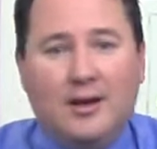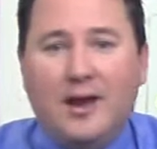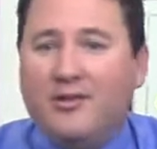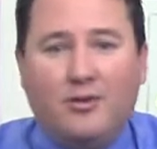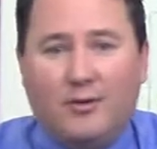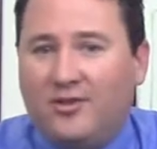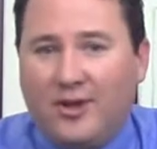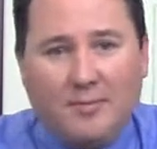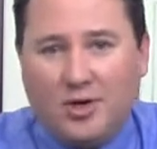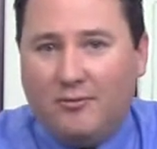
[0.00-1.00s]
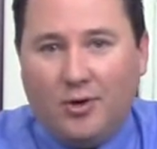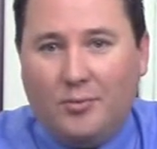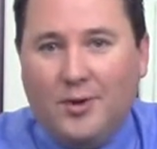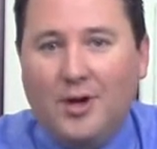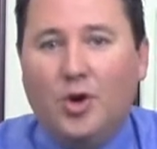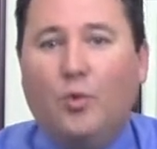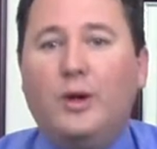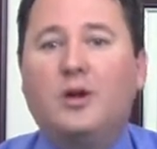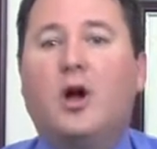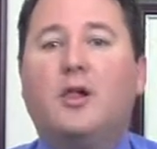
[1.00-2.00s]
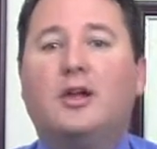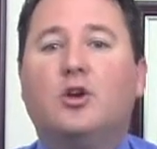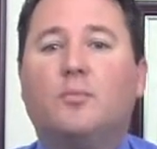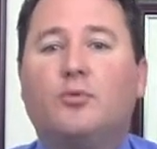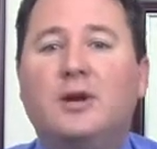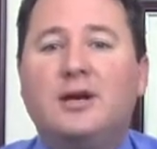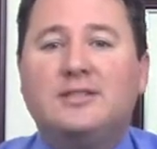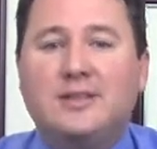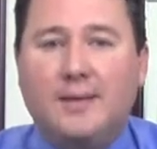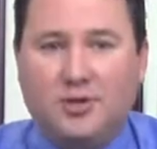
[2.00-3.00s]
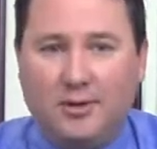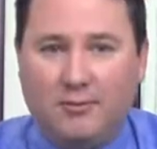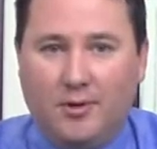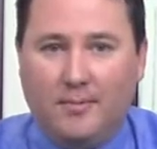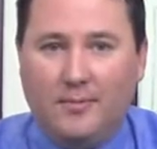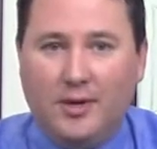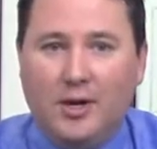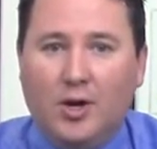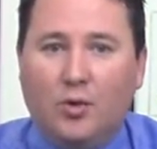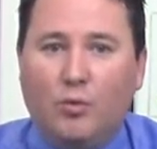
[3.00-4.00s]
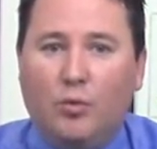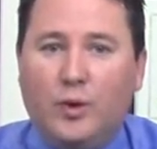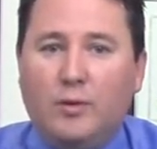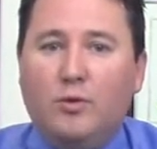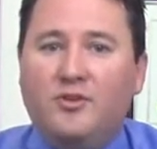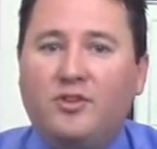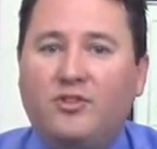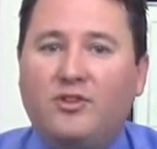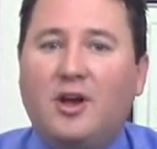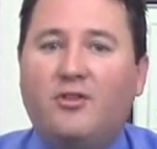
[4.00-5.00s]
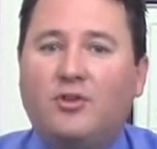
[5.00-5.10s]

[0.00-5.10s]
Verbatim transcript: not as a reception room. We call it your preception room. We will discuss